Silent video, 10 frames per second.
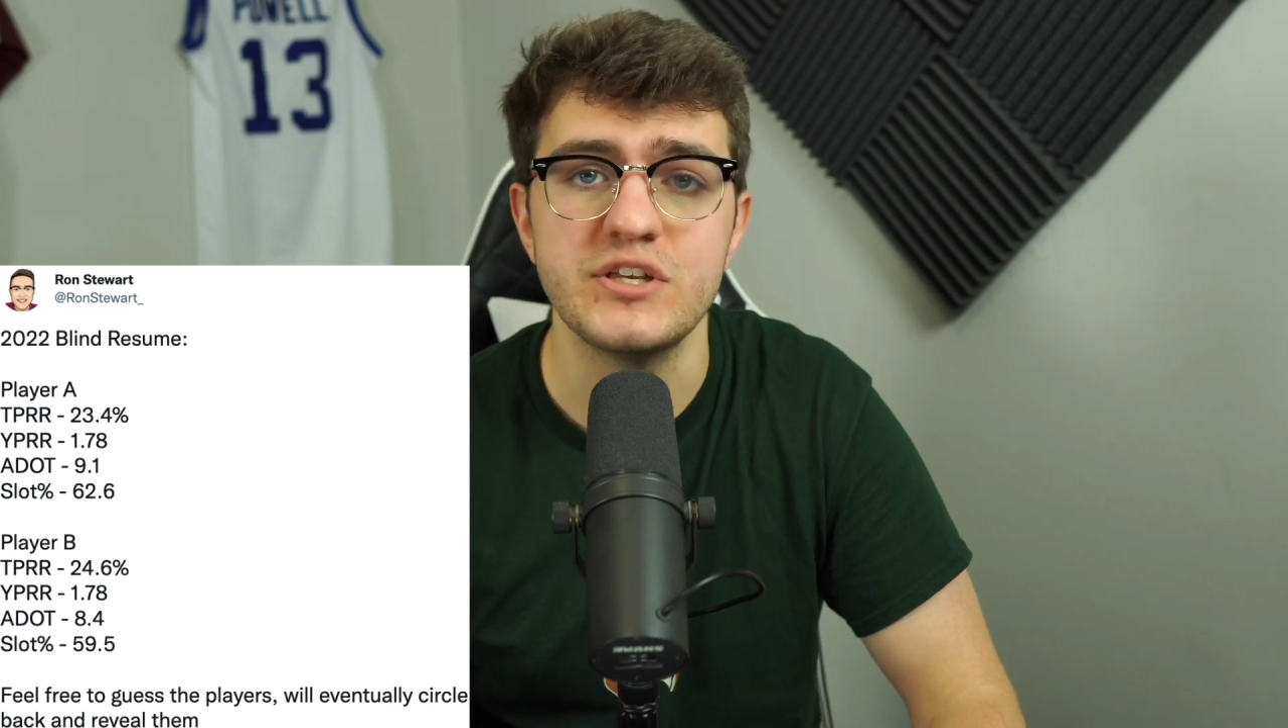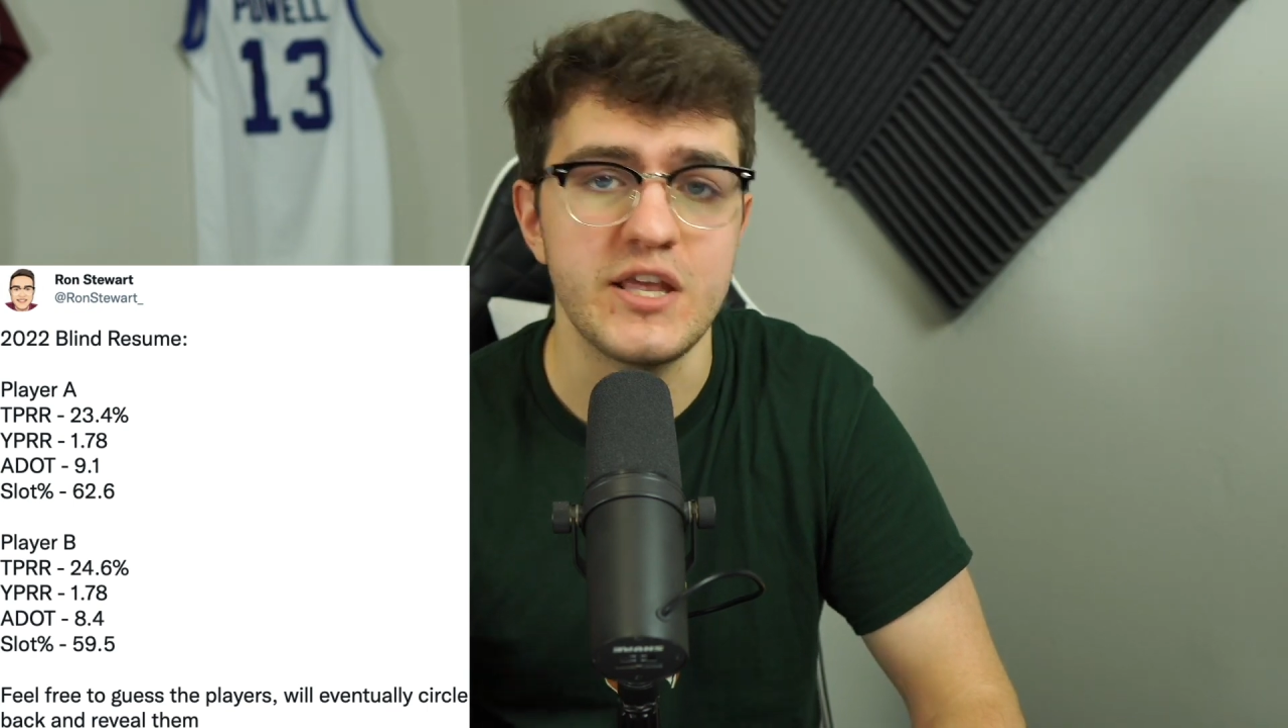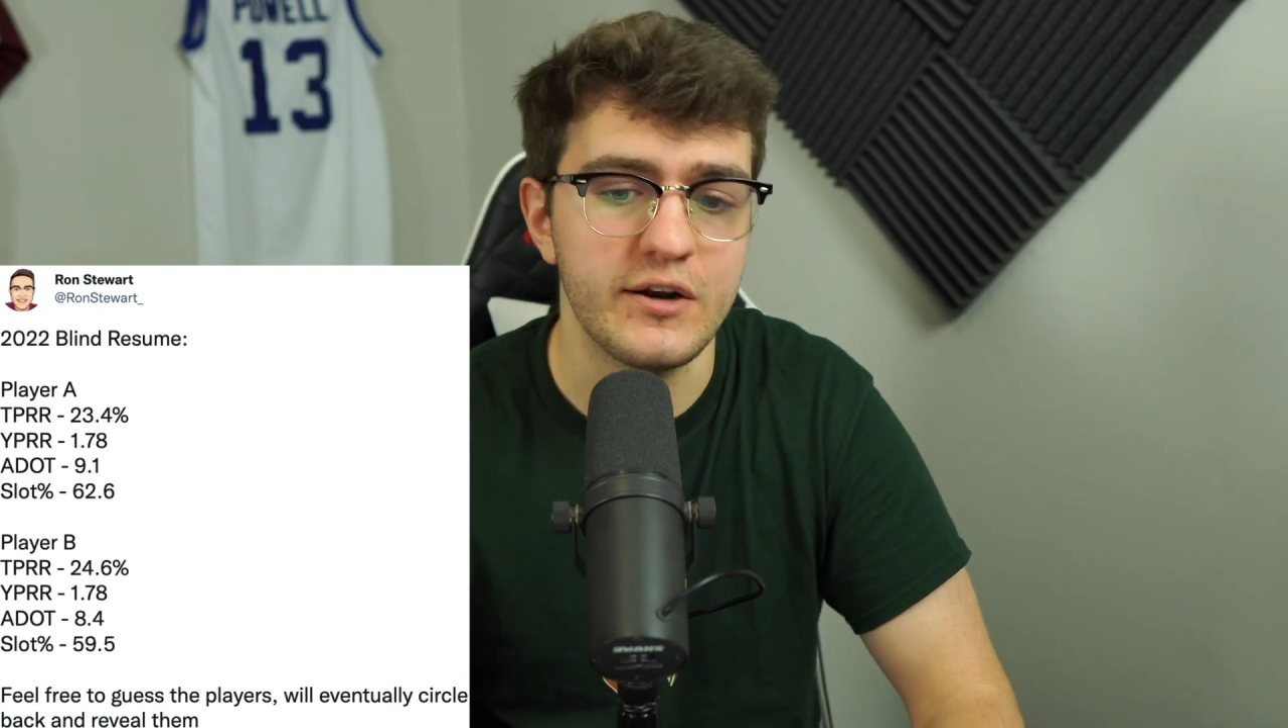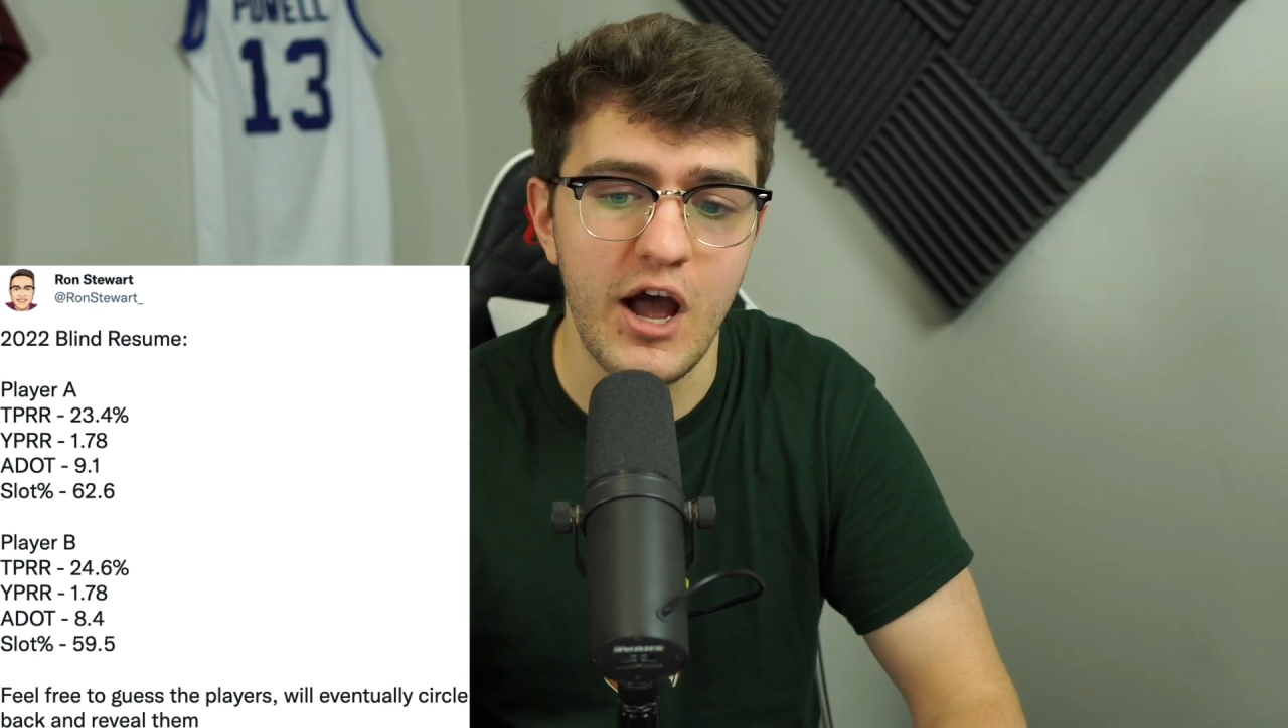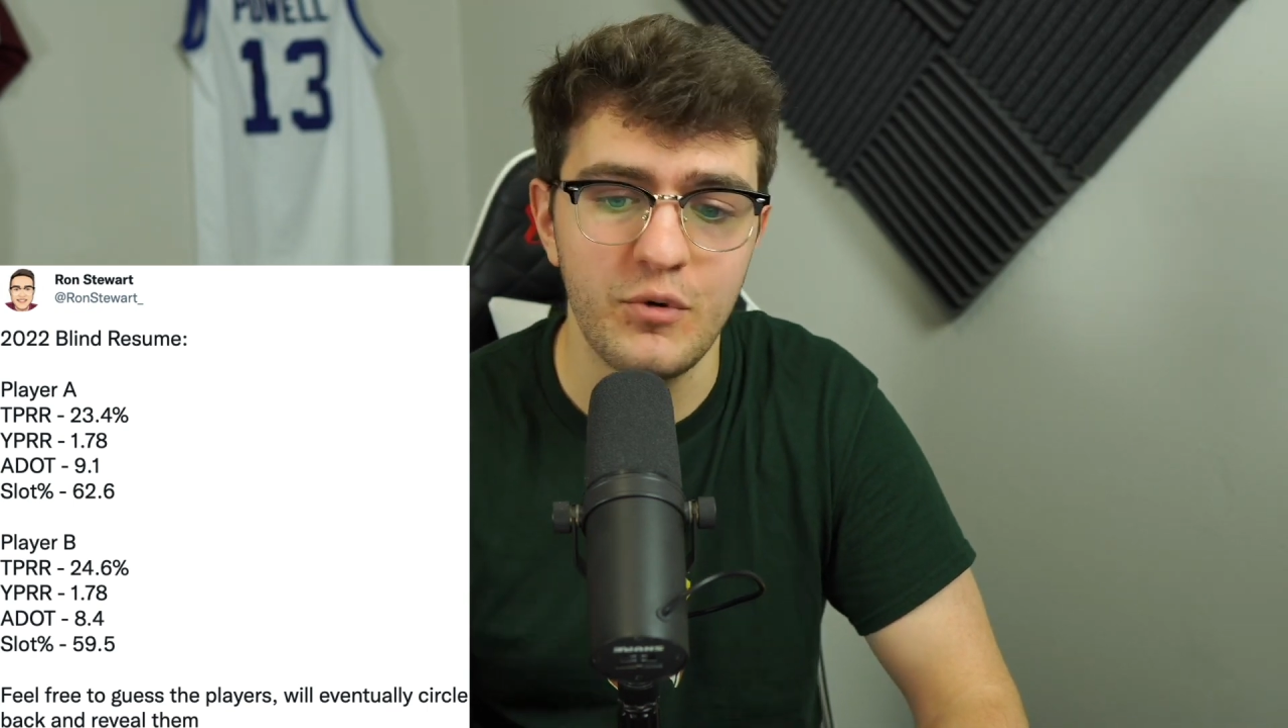
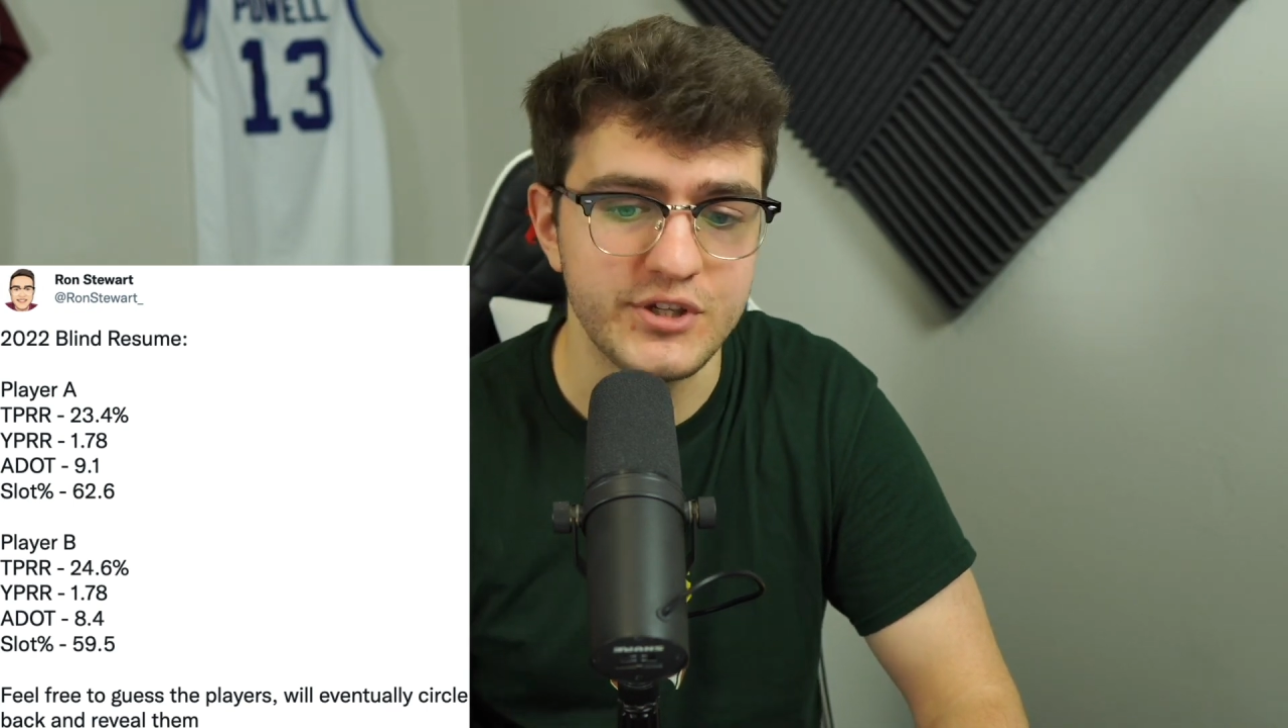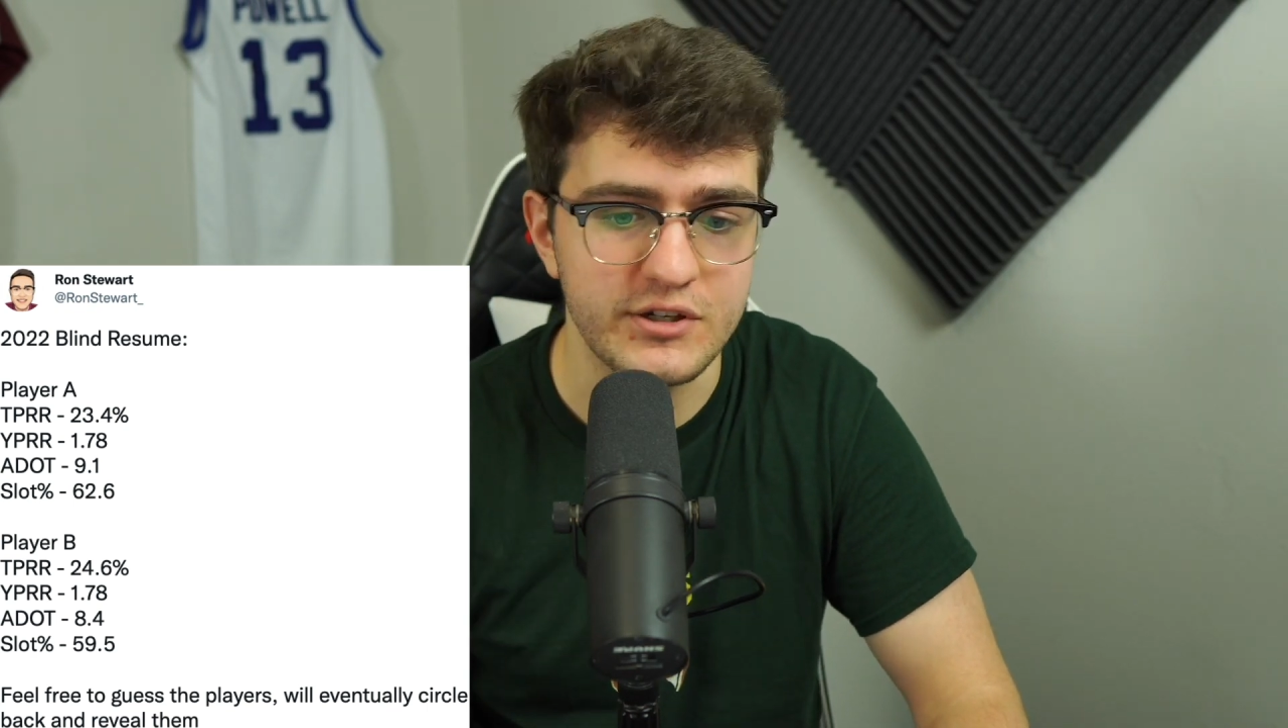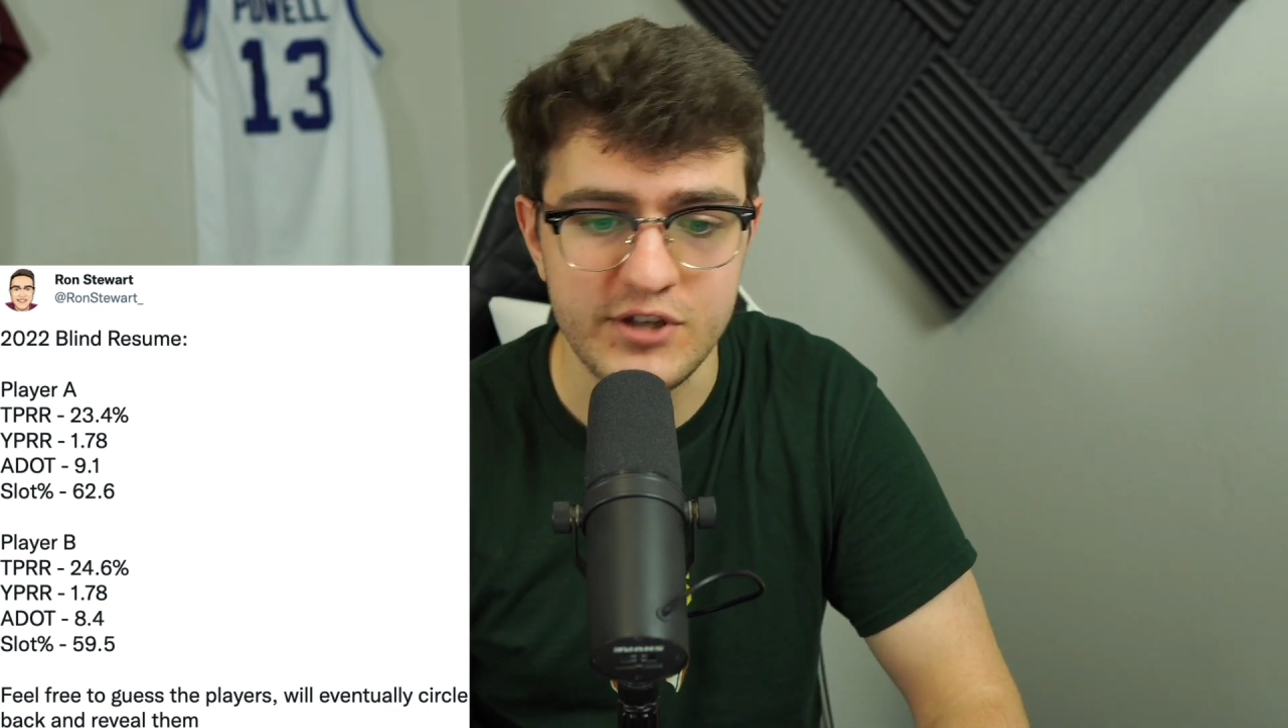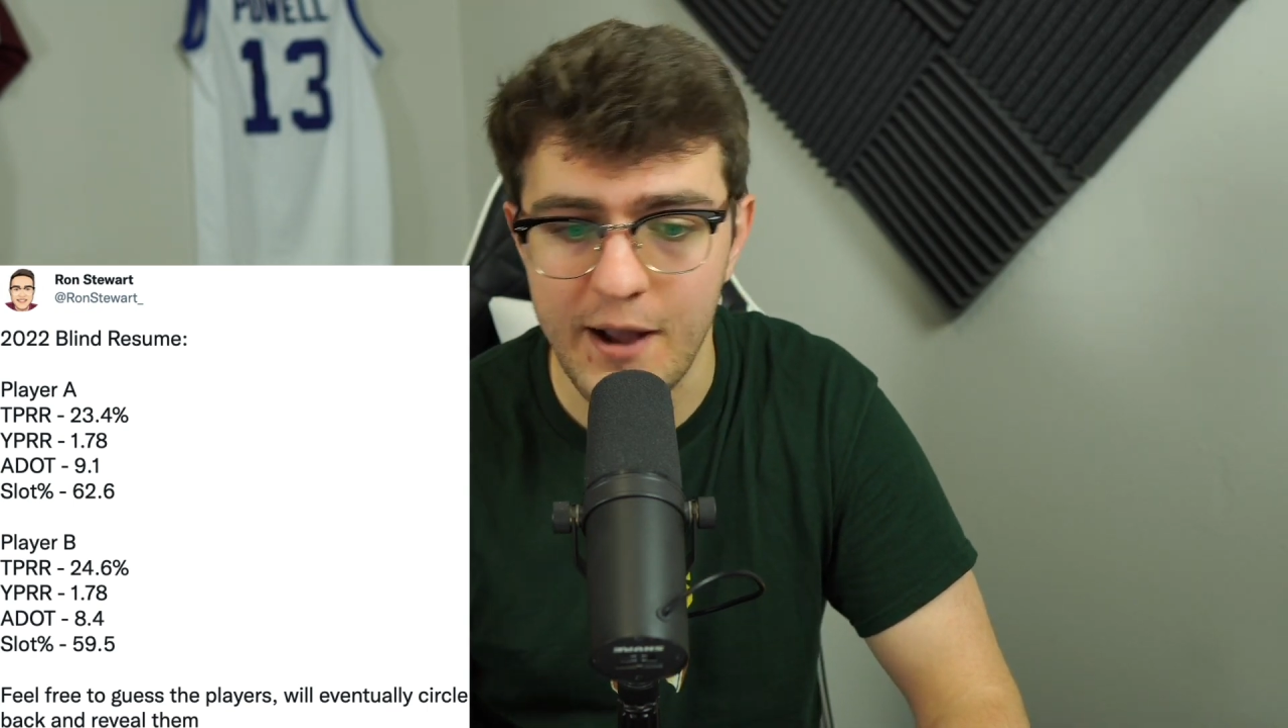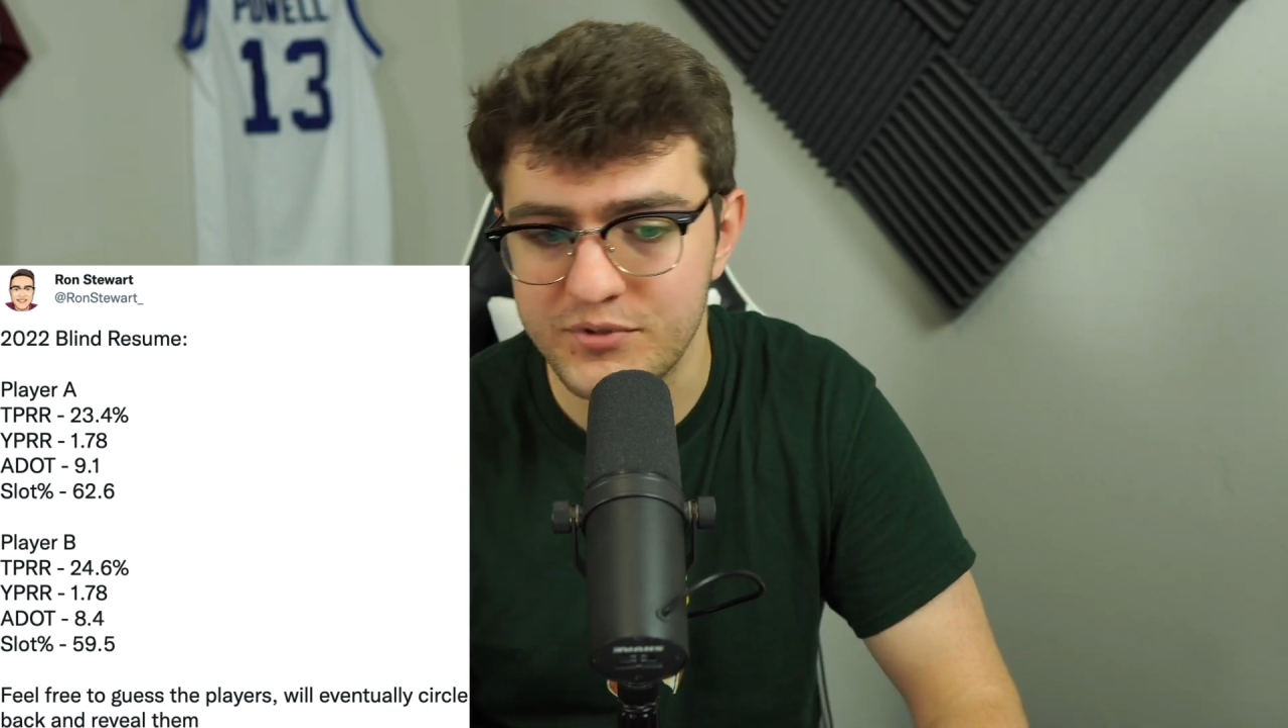Keenan Allen was like
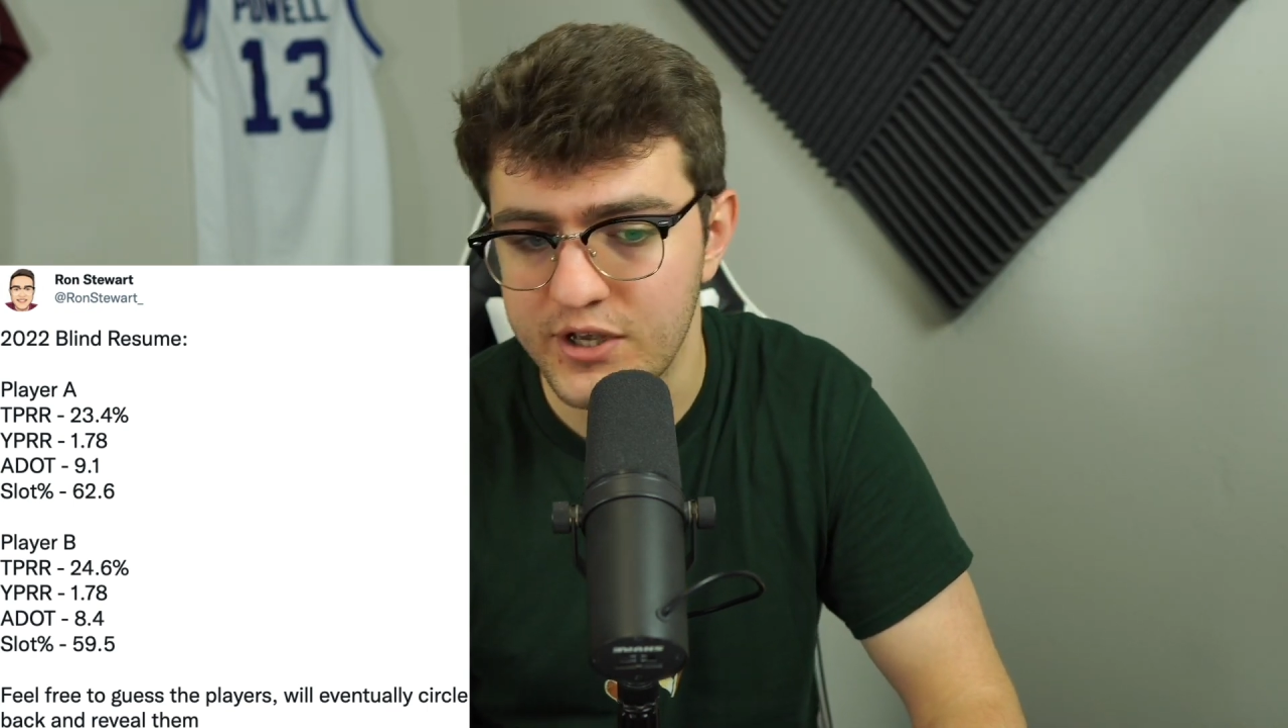a top